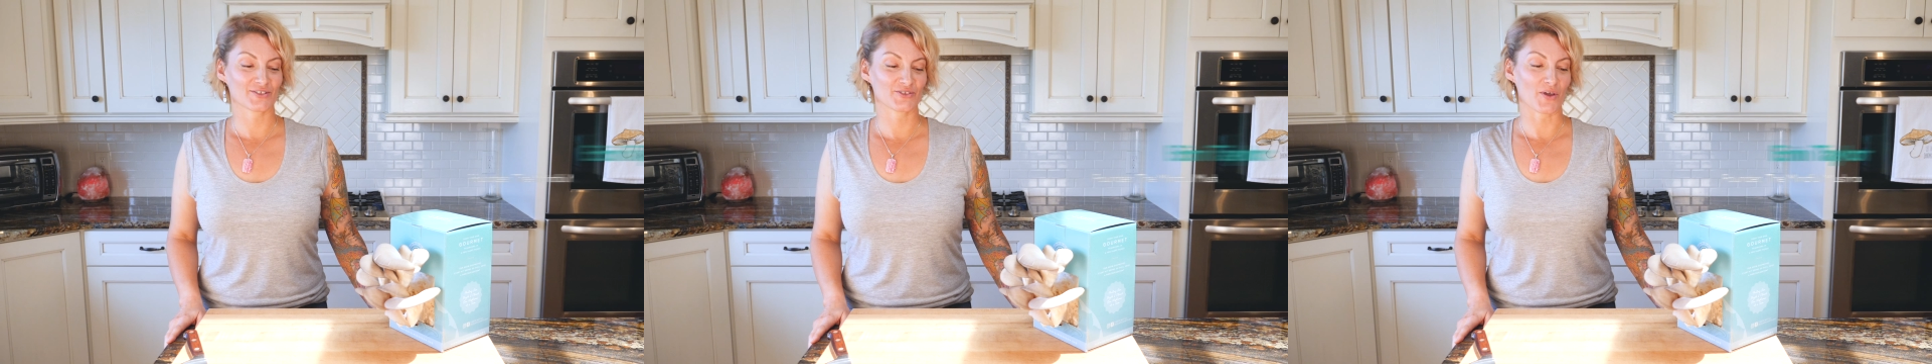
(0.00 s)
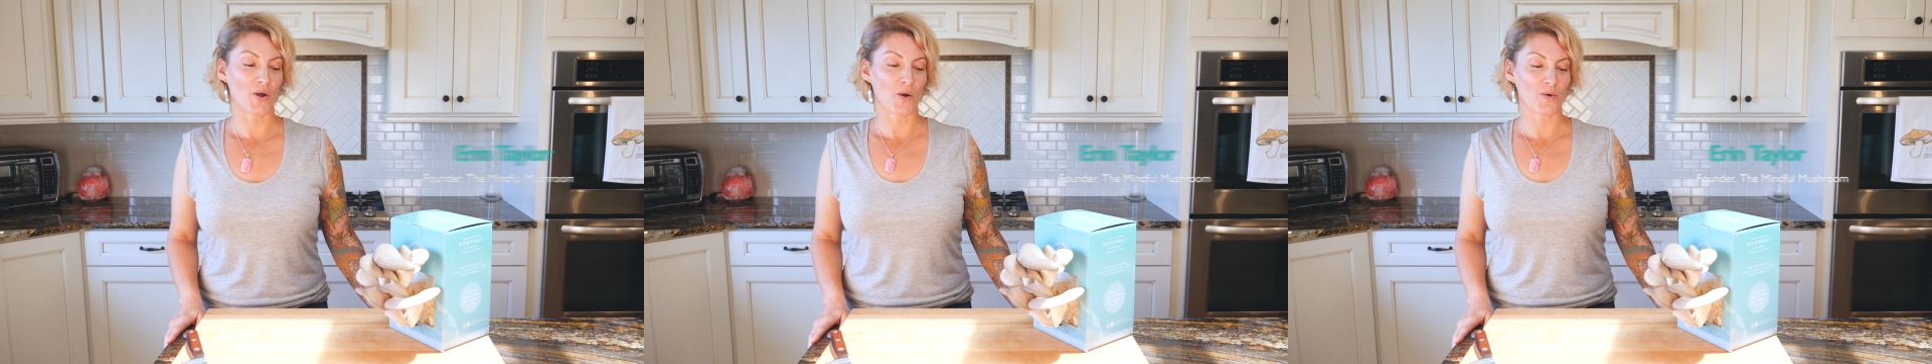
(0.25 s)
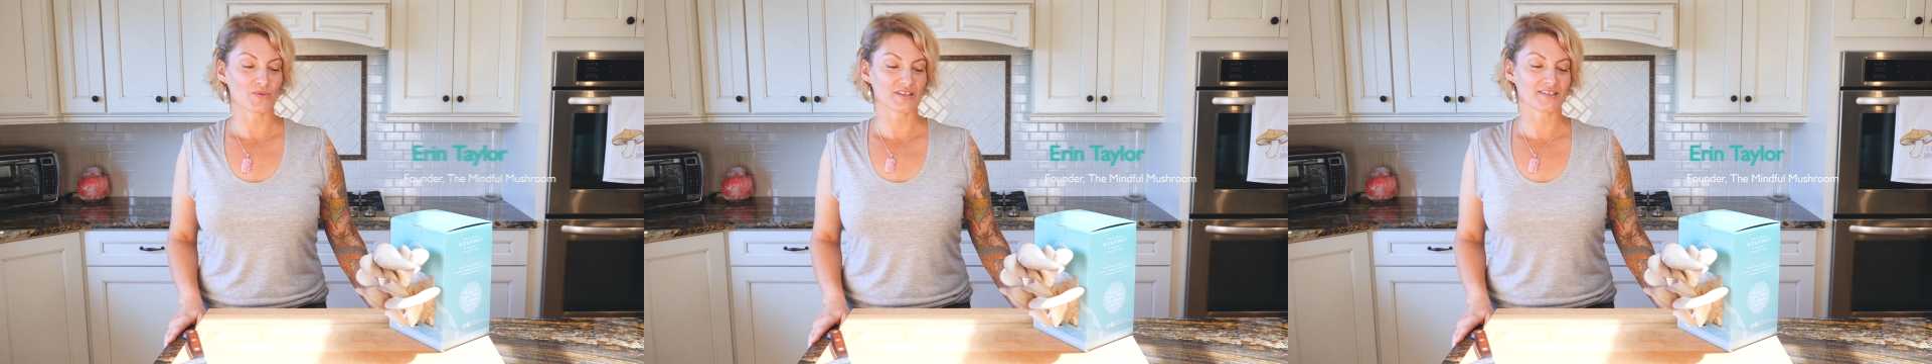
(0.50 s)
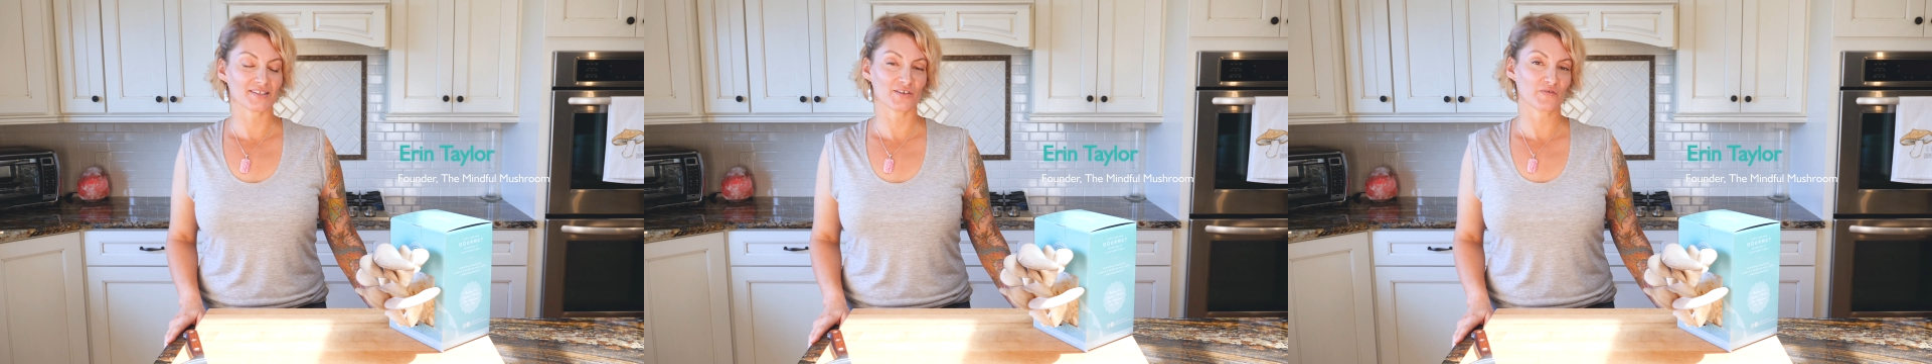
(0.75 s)
so
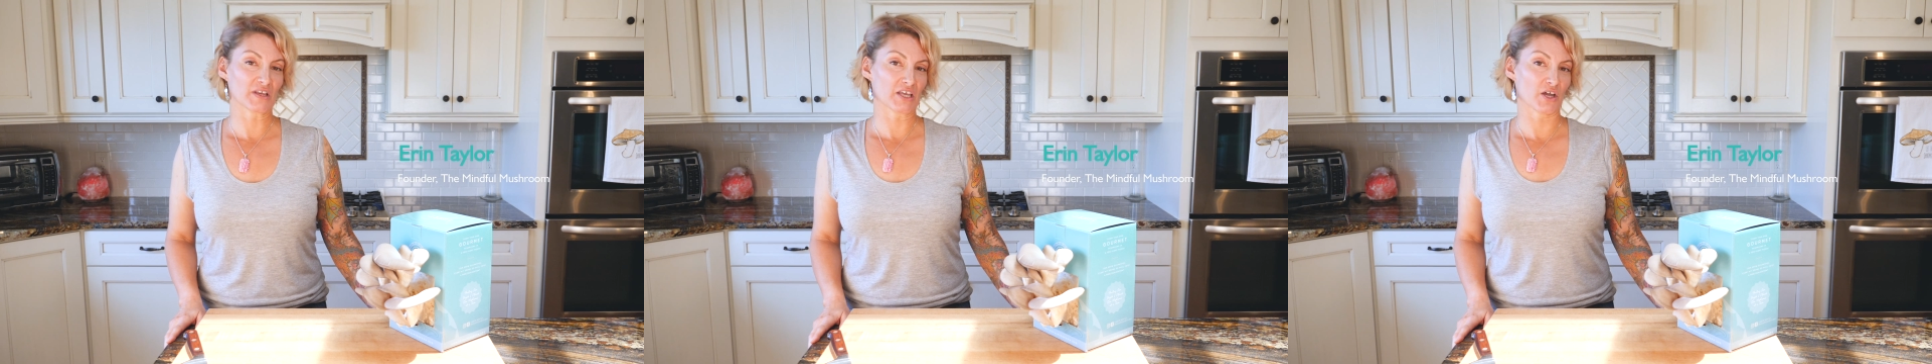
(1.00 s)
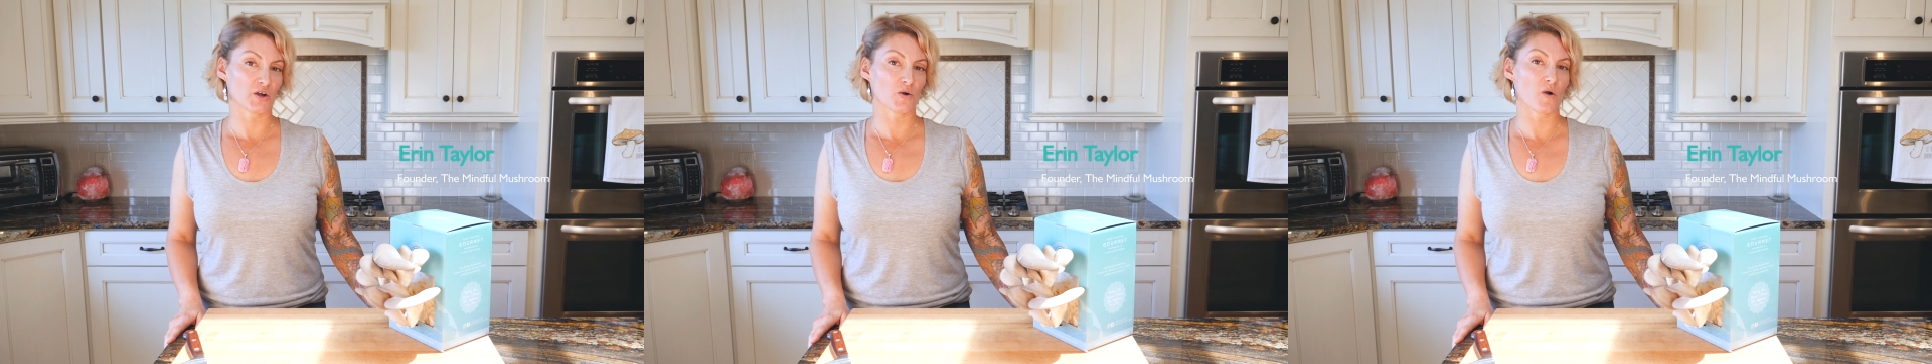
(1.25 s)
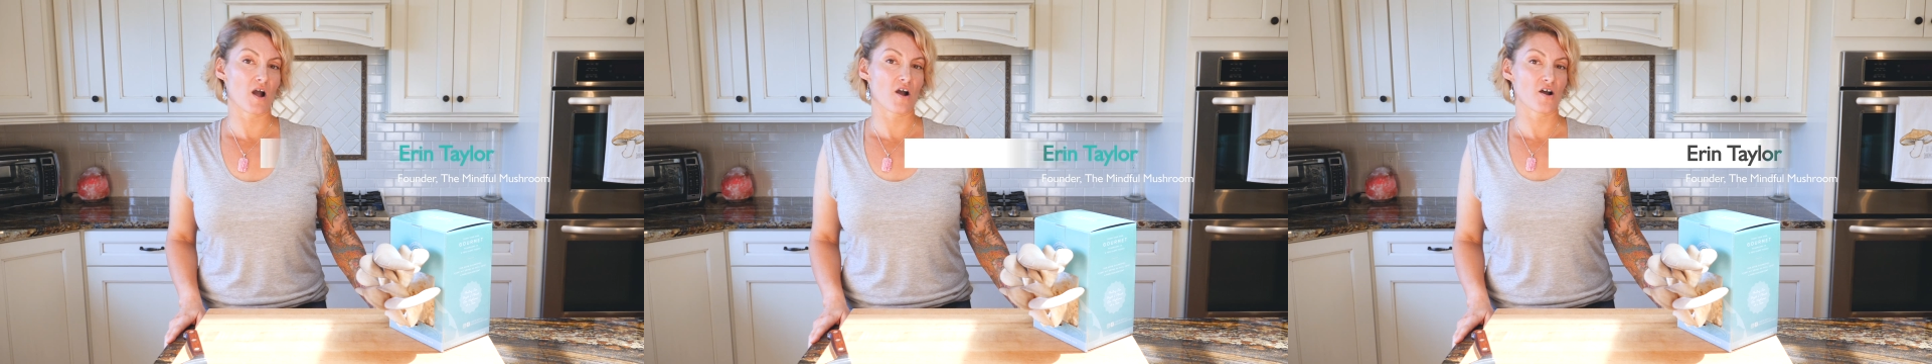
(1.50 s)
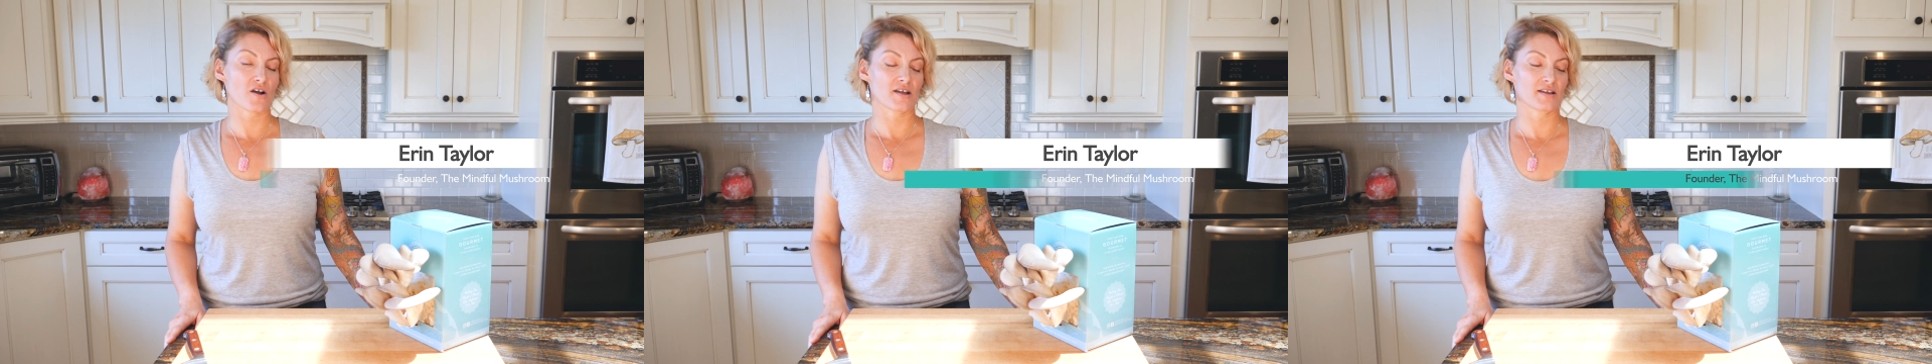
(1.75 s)
this is a video
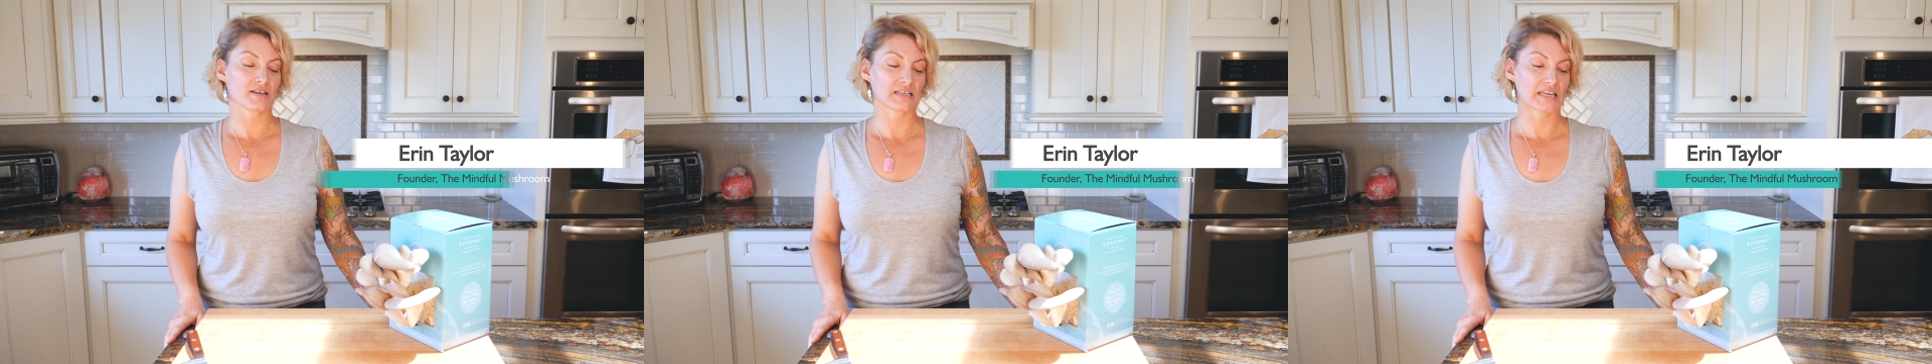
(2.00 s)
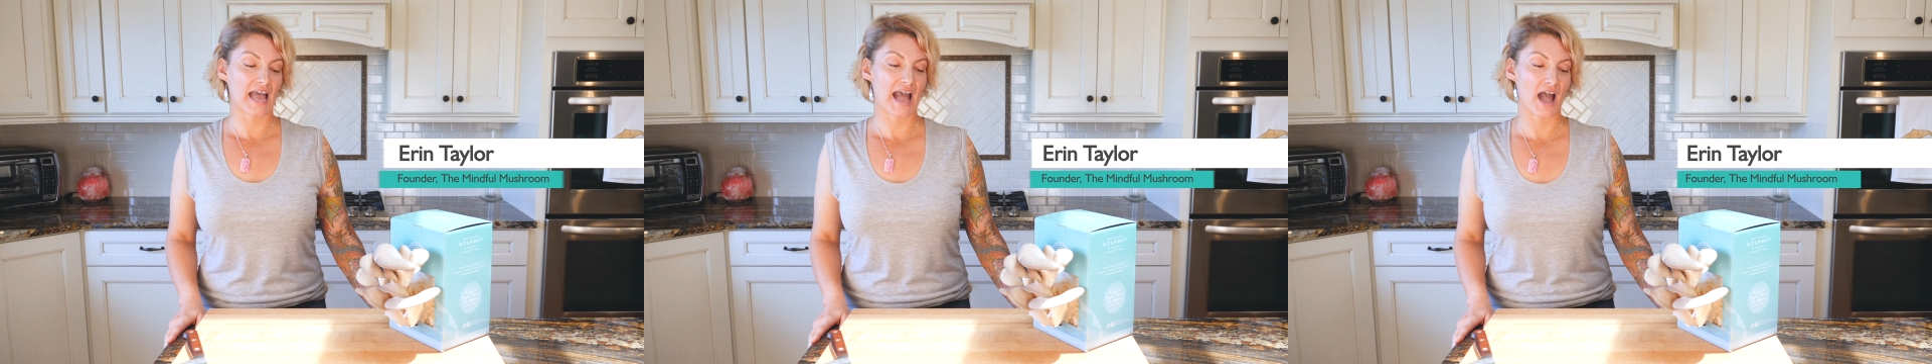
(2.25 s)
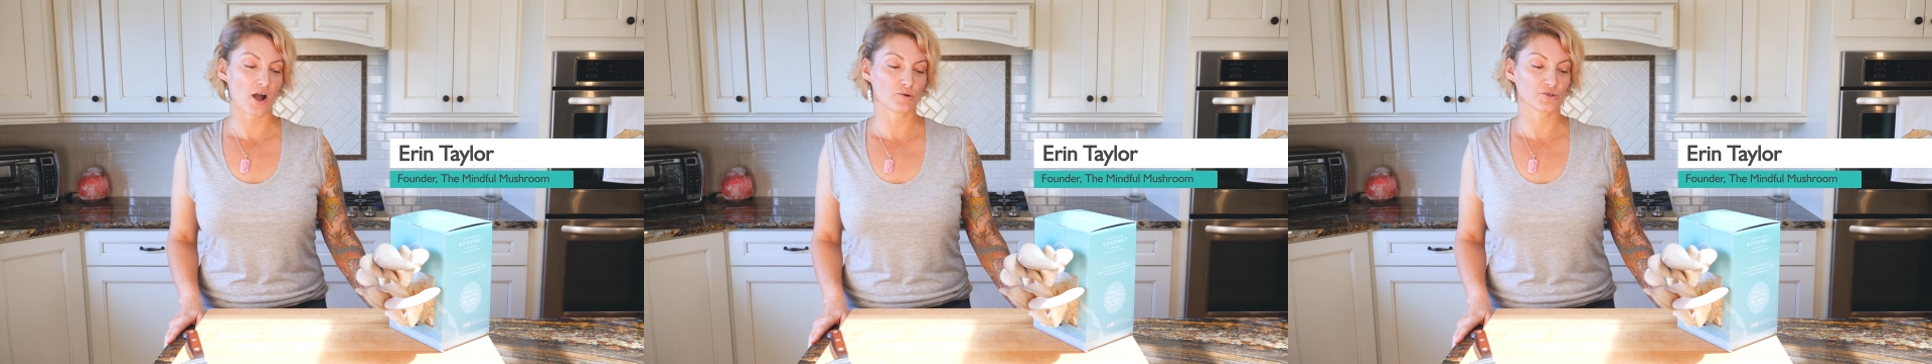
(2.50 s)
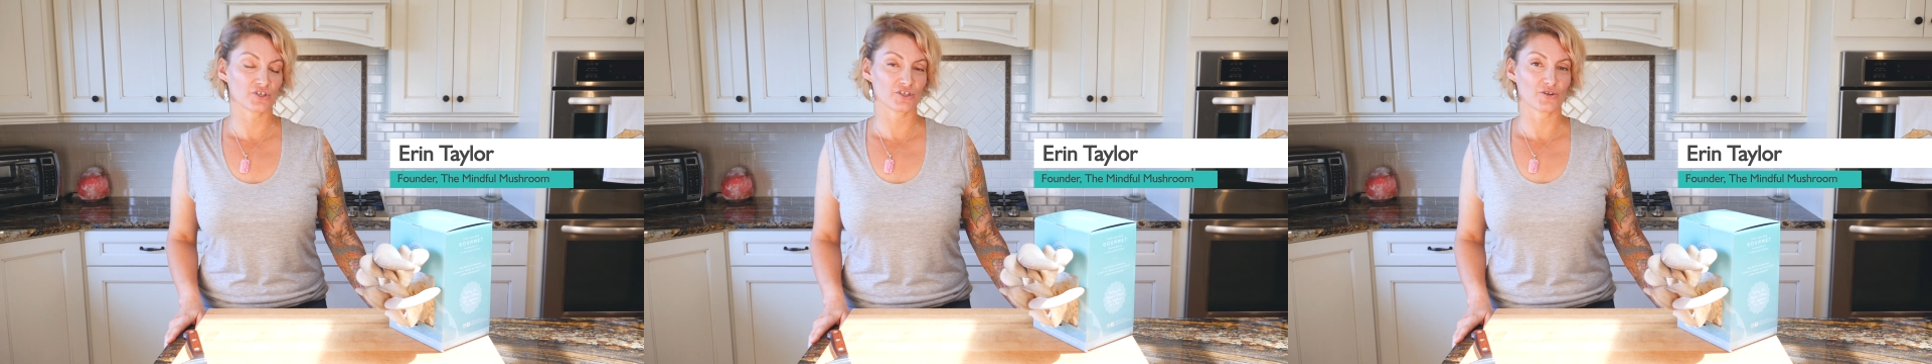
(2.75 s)
on how
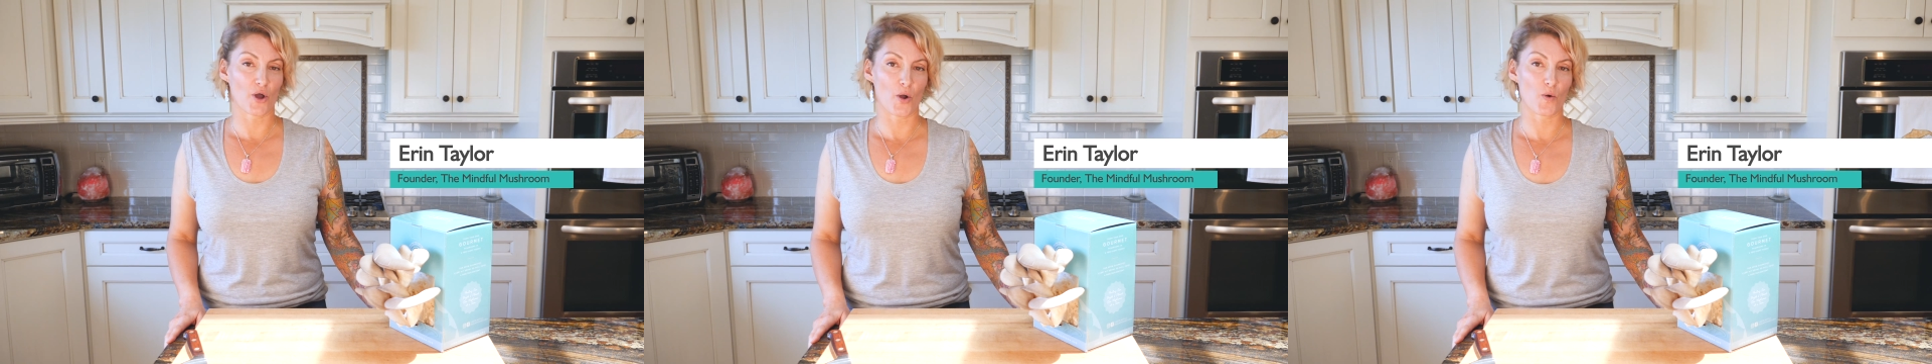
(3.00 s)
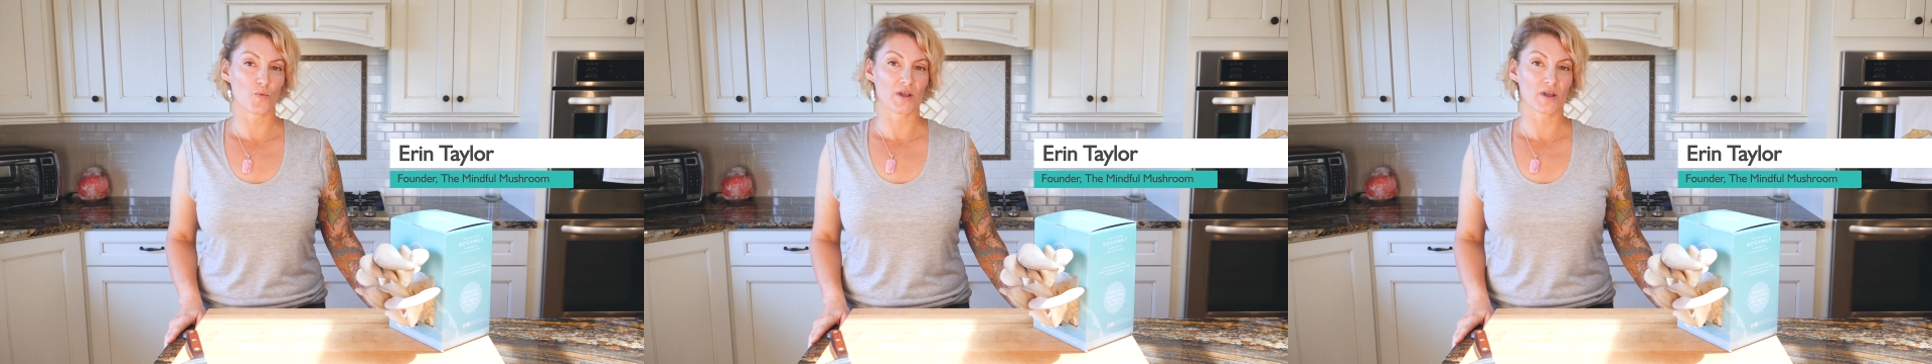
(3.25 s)
to know